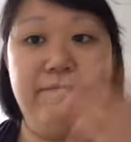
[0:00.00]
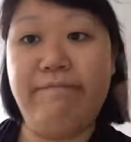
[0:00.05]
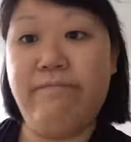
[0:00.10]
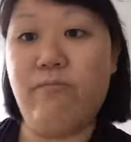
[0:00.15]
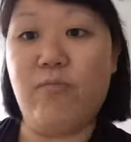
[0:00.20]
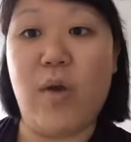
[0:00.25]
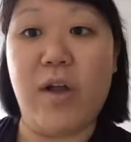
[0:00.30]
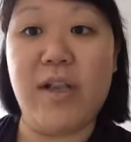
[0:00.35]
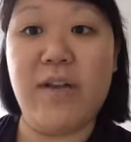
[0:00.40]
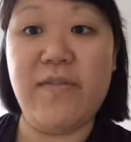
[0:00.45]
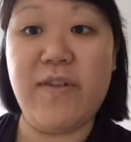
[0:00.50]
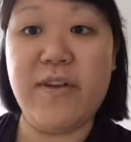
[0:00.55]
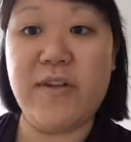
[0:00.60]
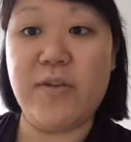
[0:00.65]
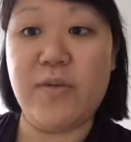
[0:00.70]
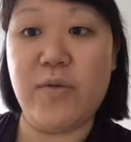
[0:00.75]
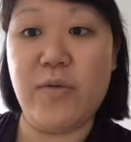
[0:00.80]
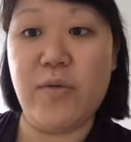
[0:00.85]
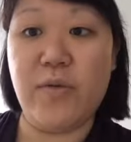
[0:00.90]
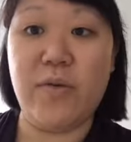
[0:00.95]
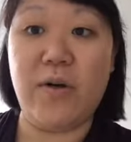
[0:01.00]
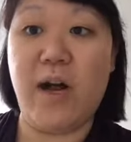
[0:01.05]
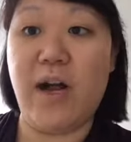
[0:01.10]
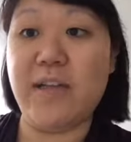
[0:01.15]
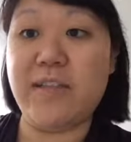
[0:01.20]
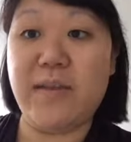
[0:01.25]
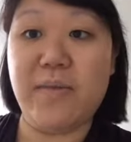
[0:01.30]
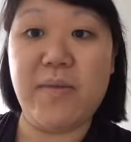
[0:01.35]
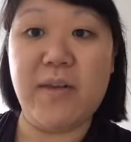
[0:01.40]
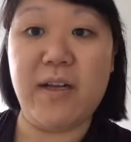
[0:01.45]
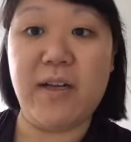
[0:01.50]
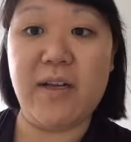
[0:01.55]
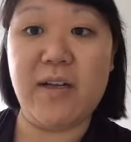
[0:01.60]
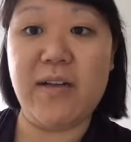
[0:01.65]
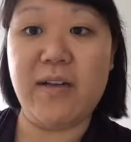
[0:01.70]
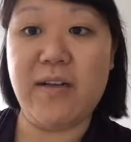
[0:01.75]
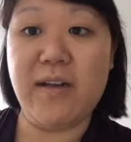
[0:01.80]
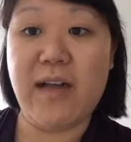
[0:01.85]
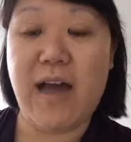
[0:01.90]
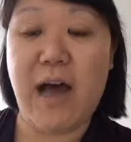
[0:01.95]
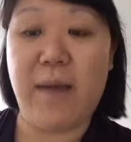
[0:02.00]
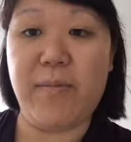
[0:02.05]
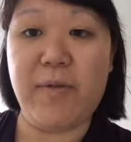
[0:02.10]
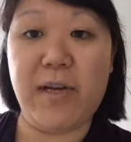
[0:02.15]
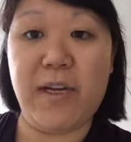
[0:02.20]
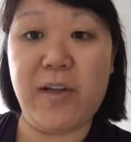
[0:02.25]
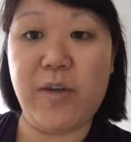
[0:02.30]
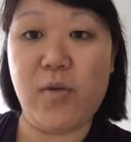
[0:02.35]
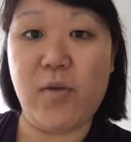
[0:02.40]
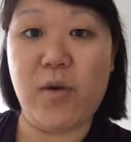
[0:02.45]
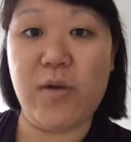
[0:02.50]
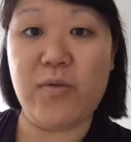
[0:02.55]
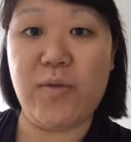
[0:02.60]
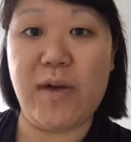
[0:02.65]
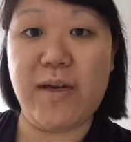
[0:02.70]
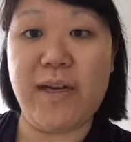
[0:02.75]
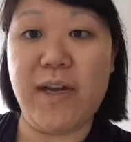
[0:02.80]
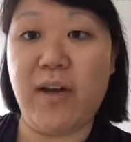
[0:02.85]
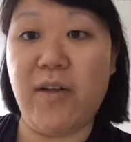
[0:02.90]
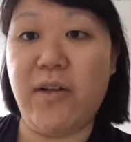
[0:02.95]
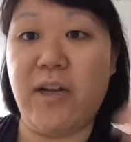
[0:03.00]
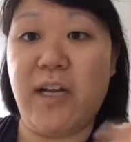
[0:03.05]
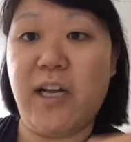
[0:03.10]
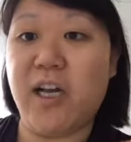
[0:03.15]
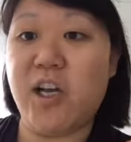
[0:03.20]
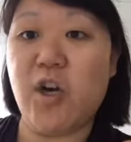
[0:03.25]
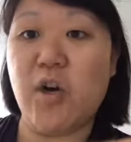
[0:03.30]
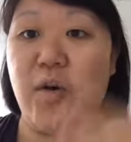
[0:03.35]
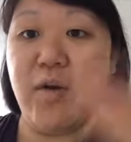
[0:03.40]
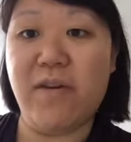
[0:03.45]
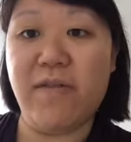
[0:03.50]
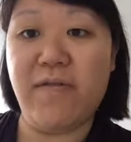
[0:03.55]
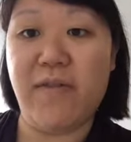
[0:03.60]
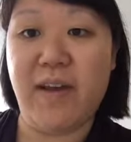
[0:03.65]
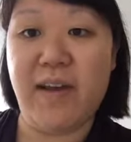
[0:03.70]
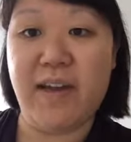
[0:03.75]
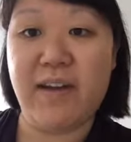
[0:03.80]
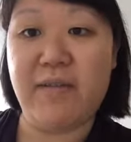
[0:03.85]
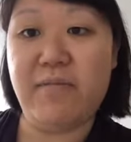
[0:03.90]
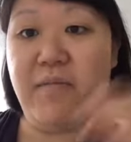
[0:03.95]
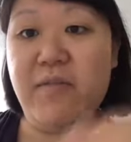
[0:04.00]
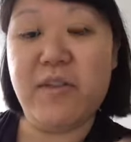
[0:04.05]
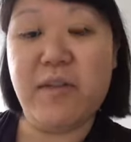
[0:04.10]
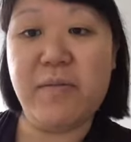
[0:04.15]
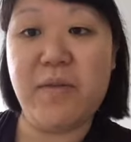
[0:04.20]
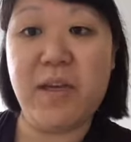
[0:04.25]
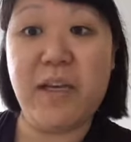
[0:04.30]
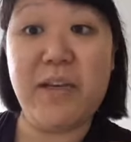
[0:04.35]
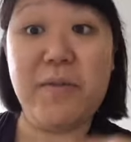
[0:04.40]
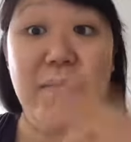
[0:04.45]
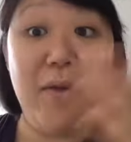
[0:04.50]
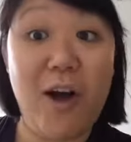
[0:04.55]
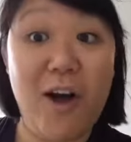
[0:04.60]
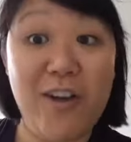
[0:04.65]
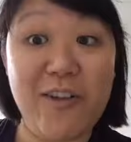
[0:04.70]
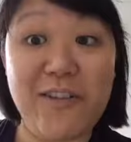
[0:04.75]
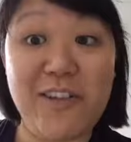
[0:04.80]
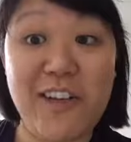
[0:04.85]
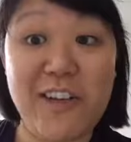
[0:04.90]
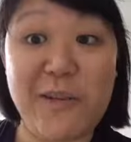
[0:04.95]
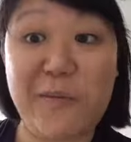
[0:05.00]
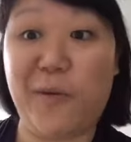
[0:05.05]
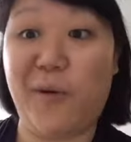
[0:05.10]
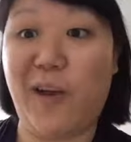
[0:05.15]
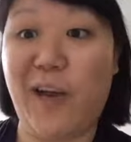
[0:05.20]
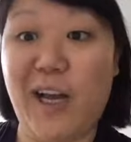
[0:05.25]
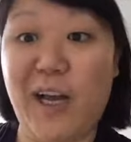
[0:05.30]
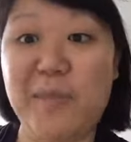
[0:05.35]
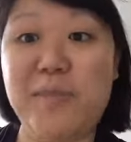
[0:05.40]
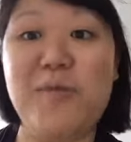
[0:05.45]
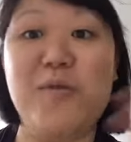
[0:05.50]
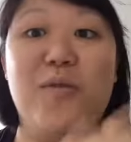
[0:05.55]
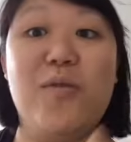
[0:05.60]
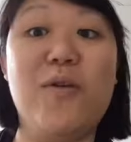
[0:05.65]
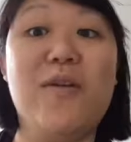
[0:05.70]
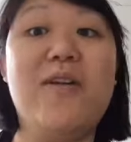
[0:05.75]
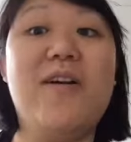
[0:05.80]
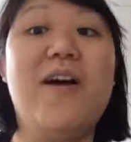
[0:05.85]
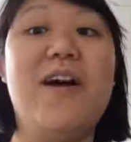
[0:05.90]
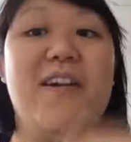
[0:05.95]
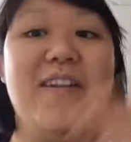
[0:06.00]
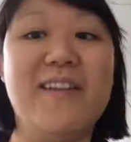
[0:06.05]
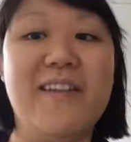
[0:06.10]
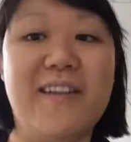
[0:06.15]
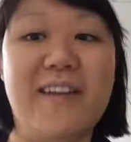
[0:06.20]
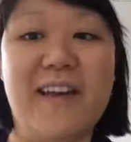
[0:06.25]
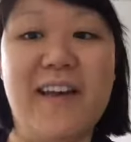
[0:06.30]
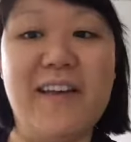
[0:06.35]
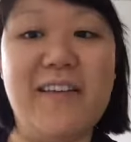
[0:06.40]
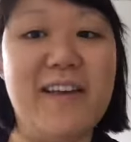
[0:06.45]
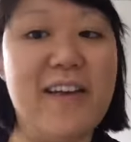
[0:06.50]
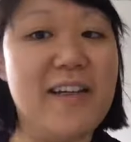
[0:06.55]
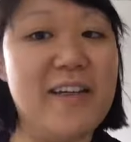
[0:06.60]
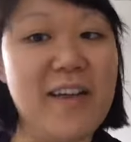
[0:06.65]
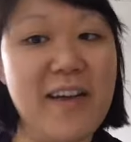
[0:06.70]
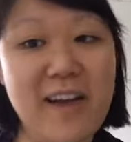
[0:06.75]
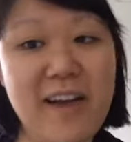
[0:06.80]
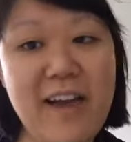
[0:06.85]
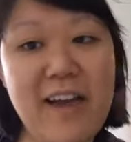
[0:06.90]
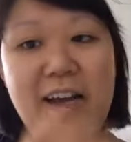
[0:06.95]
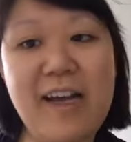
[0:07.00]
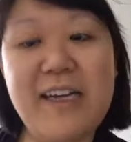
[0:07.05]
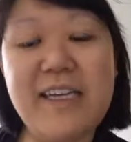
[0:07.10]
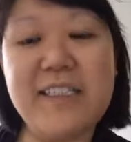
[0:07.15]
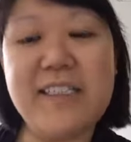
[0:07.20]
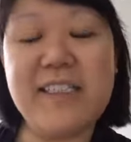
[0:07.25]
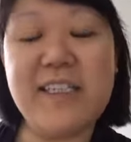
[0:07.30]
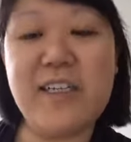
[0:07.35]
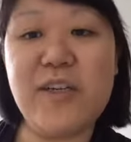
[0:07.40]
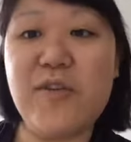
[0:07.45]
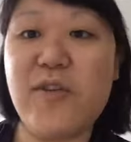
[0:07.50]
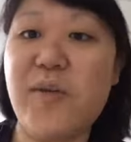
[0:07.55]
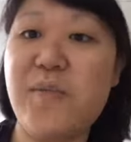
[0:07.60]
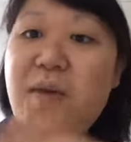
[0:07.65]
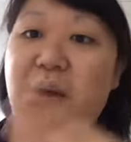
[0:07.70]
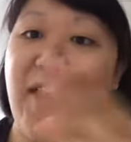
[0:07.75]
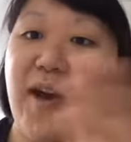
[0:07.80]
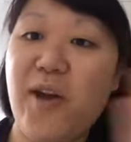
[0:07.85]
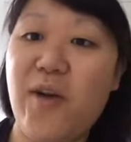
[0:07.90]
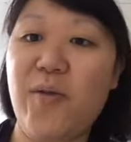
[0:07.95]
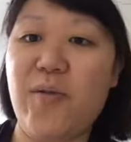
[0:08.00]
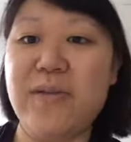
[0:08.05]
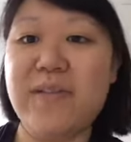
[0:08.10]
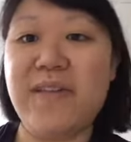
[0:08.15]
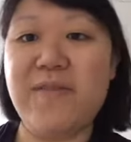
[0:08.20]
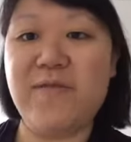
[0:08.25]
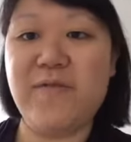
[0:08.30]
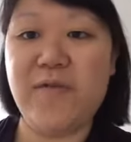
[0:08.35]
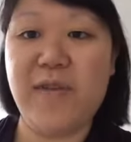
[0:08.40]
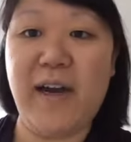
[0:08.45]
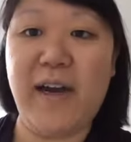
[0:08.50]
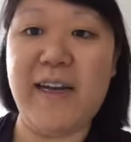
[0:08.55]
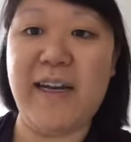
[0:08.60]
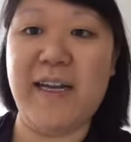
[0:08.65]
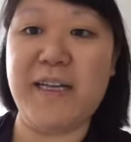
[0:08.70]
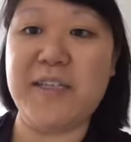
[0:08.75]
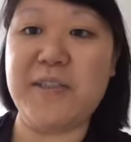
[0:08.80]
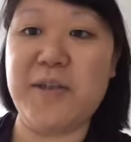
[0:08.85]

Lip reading: relevant to something happening in the world right now, like a current event, something in politics perhaps, or a holiday, like Cinco de Mayo was on Friday.